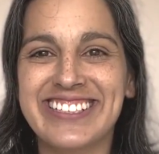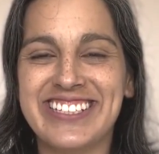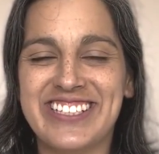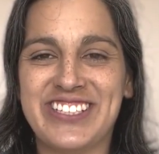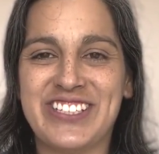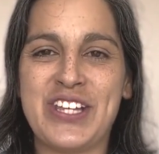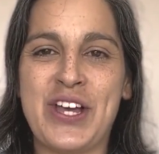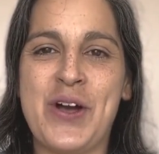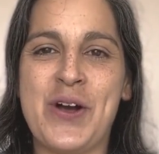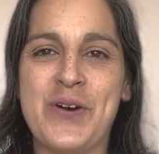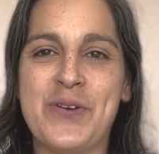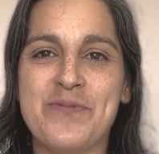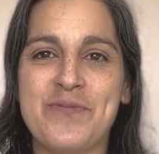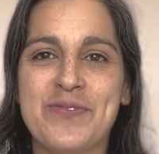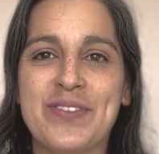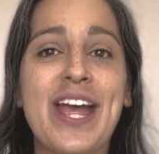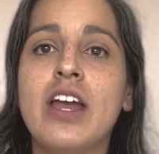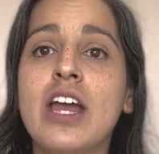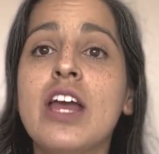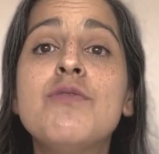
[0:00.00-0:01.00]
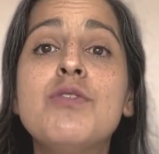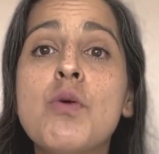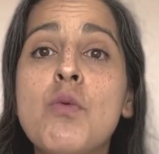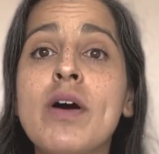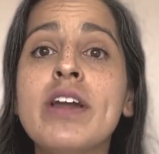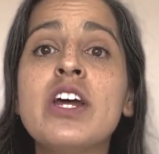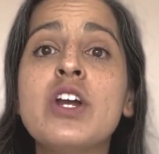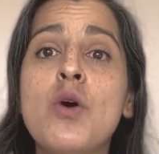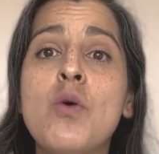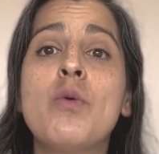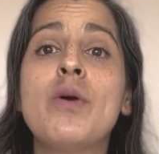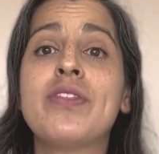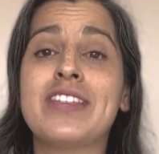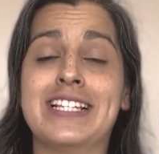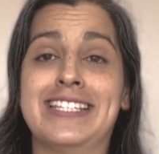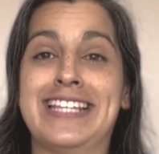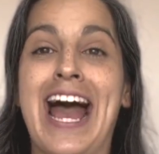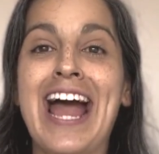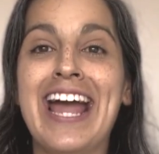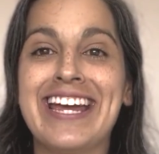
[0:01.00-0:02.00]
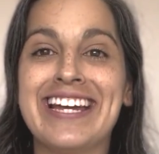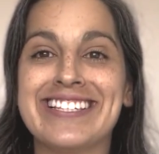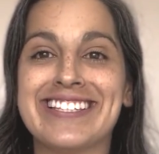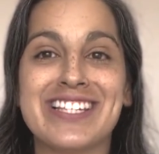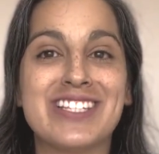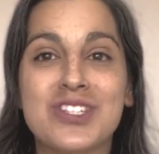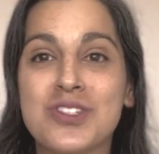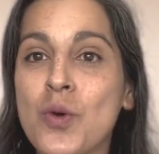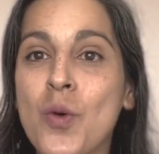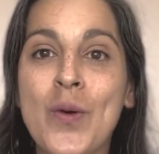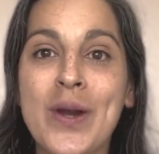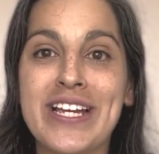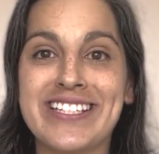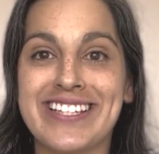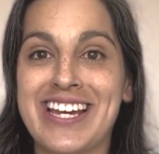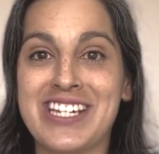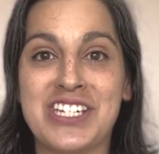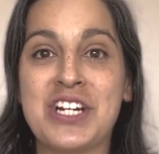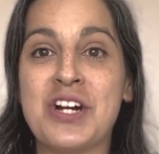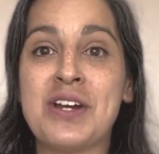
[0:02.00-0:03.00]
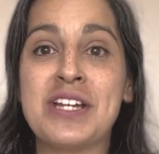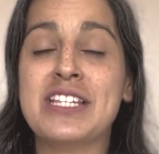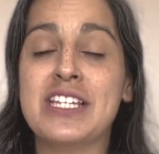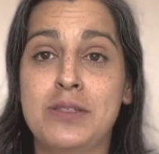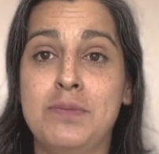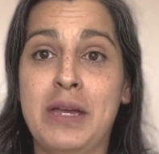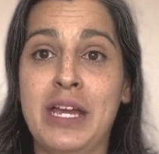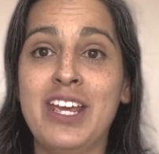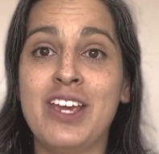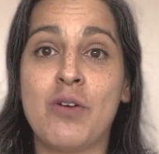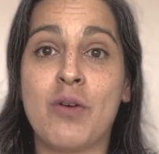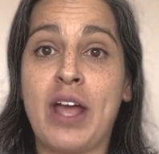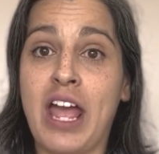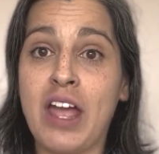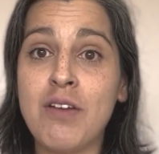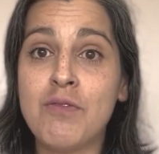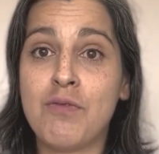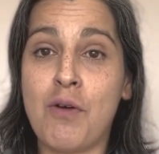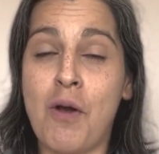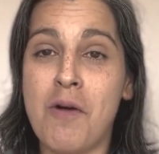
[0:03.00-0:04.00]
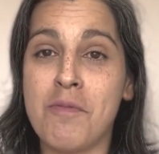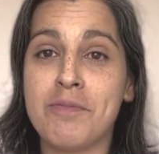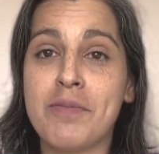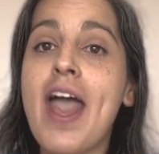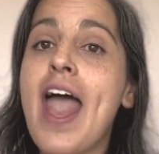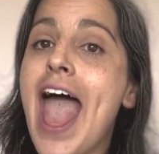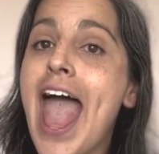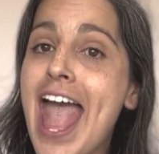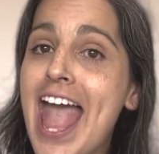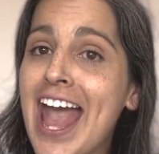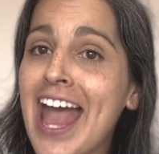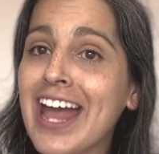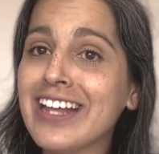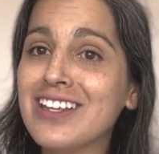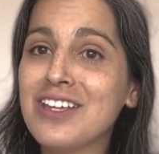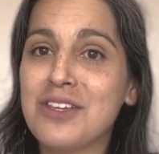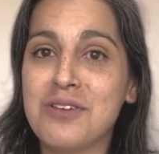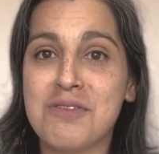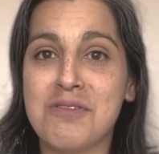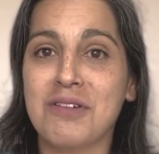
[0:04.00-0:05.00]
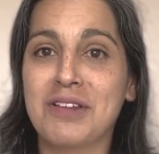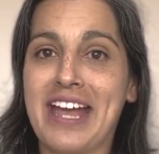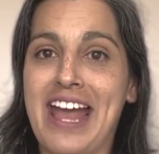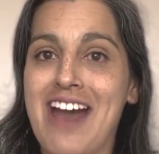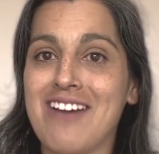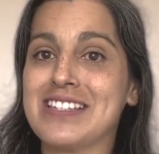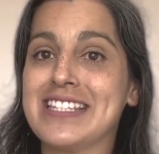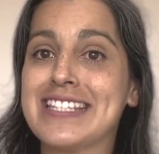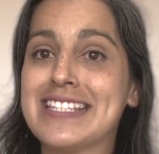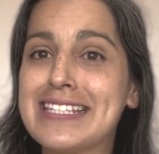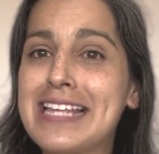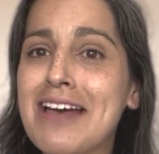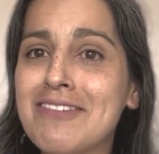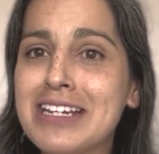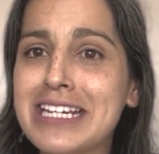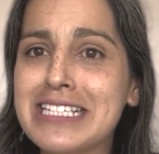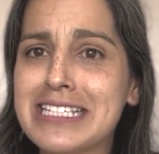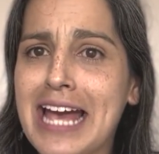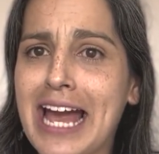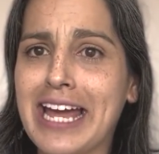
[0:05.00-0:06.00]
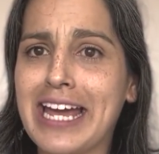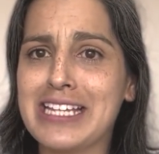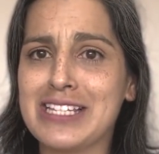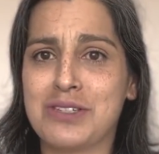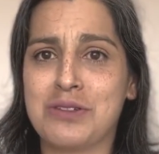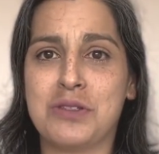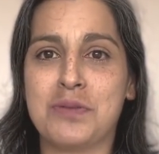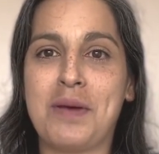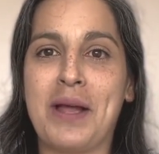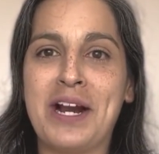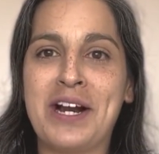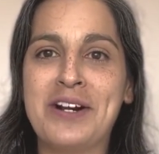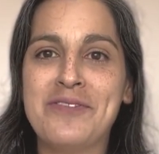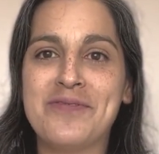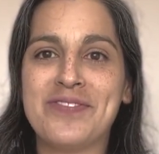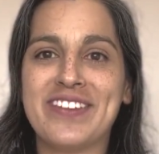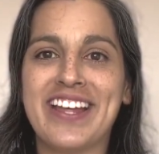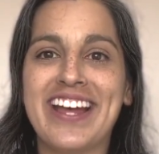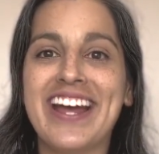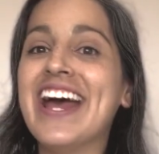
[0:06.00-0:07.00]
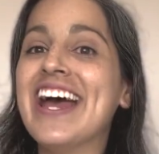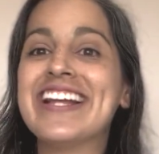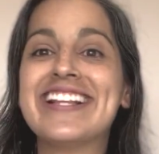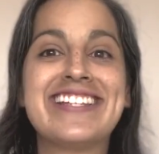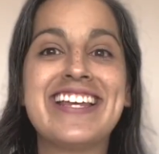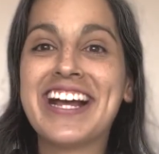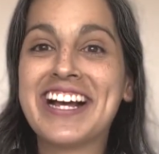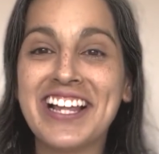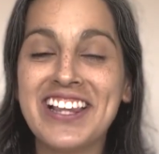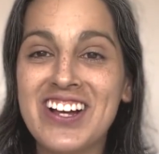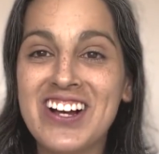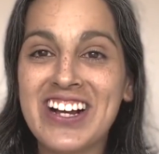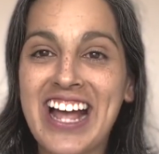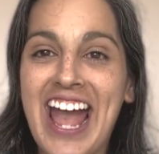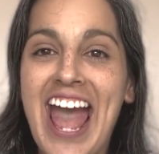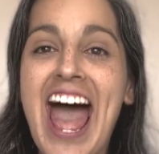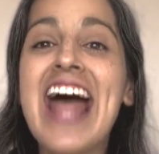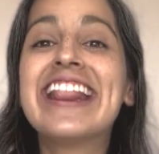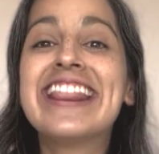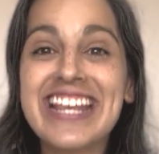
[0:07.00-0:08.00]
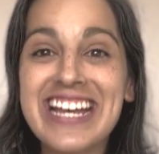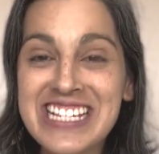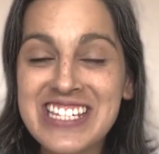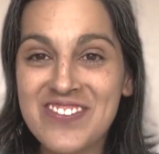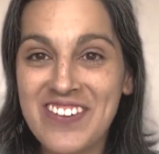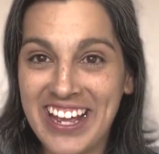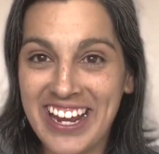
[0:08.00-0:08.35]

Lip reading: So, if you want to know where the science and stories I share in this video came from, and you only have 70 seconds to spare, take a look at this